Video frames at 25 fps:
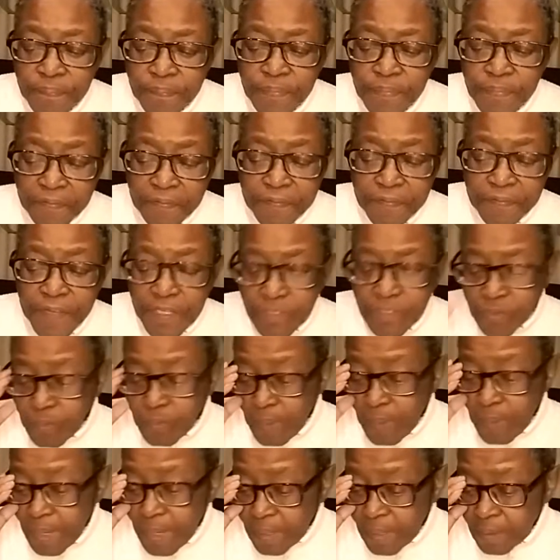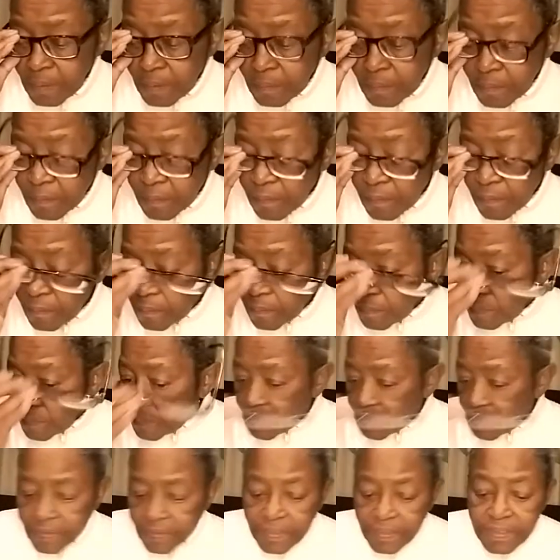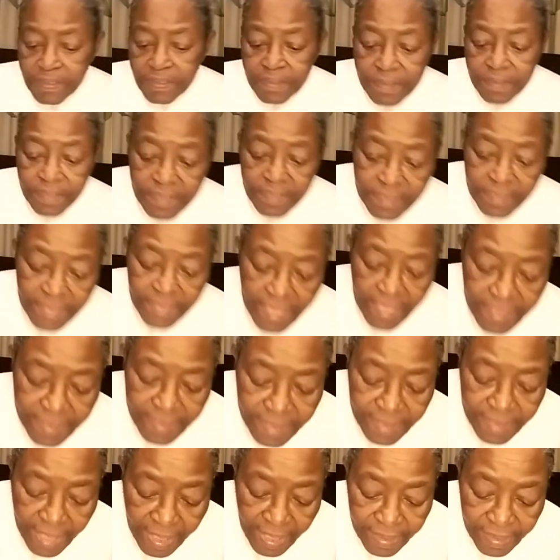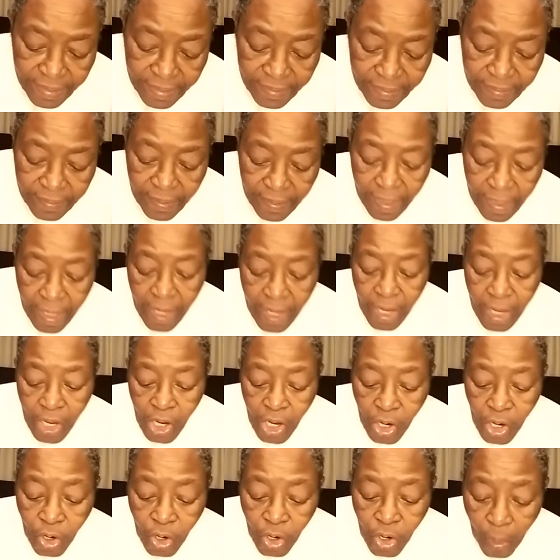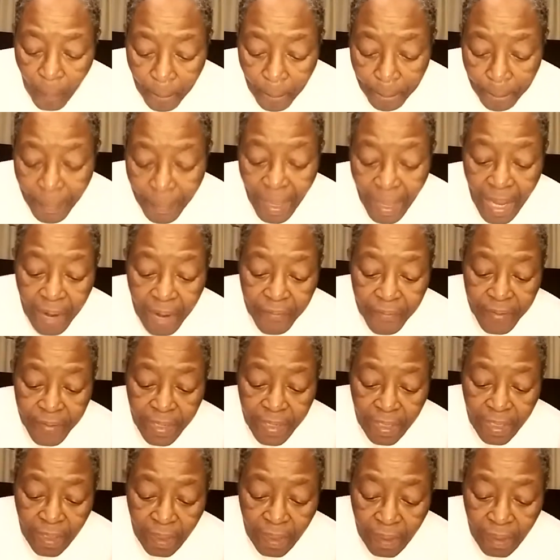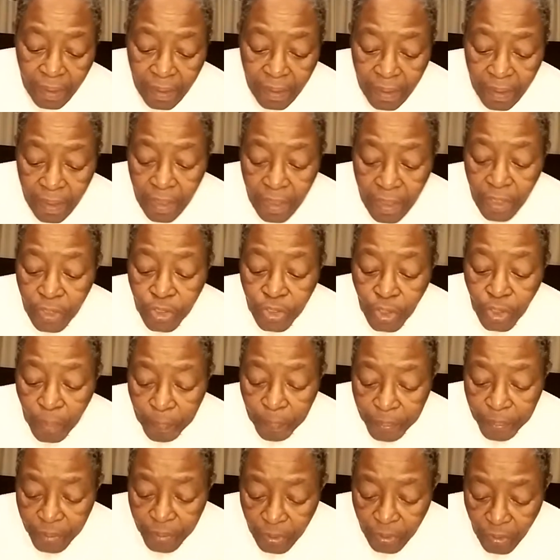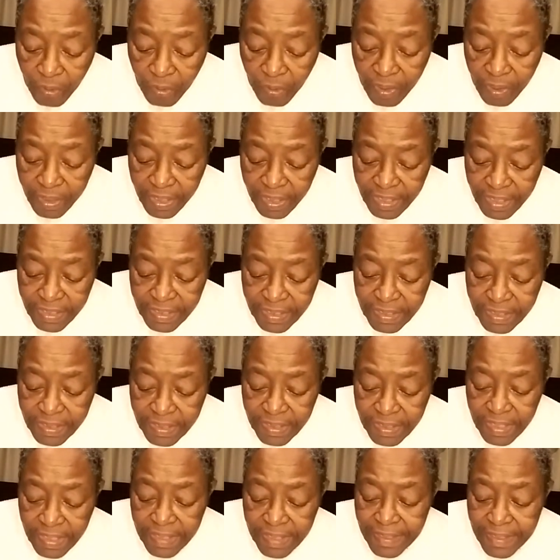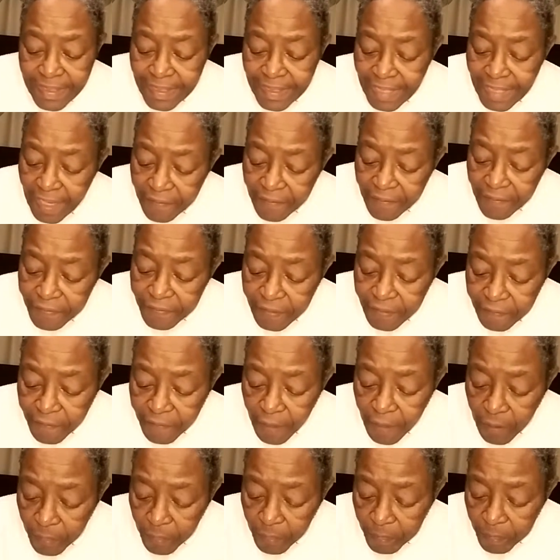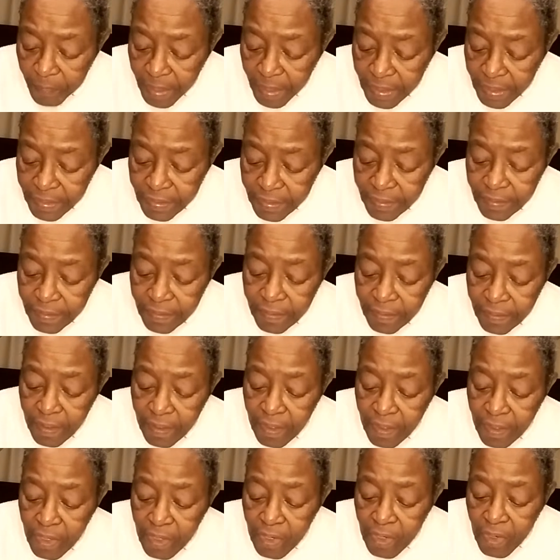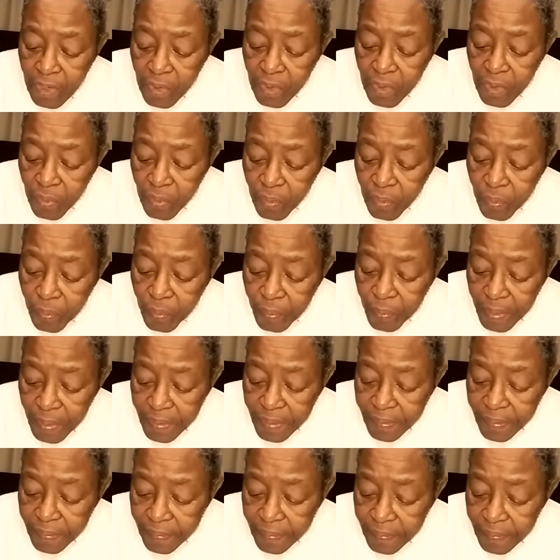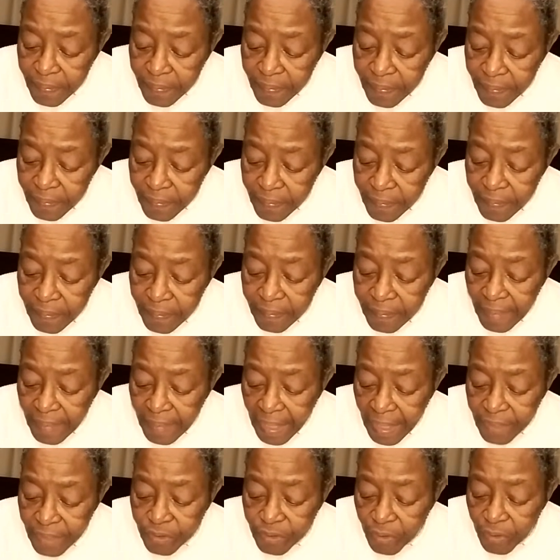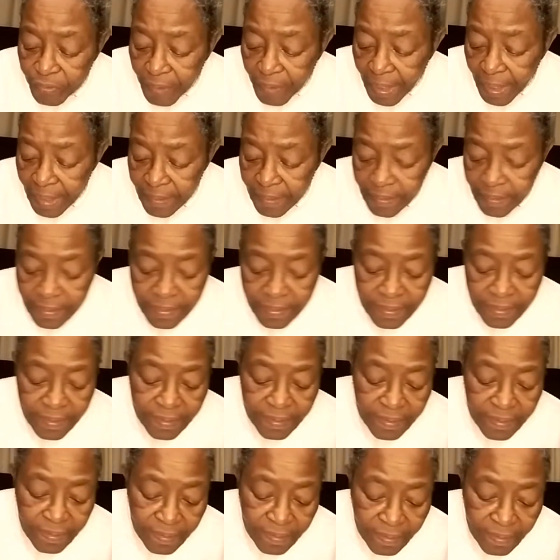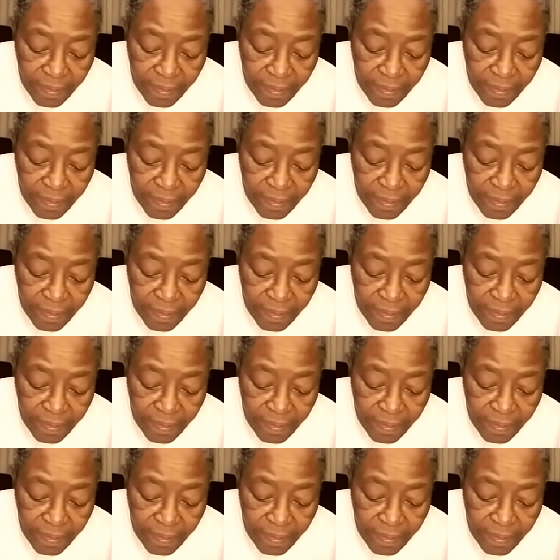the first one is she says that comparing your progress in self development with that of others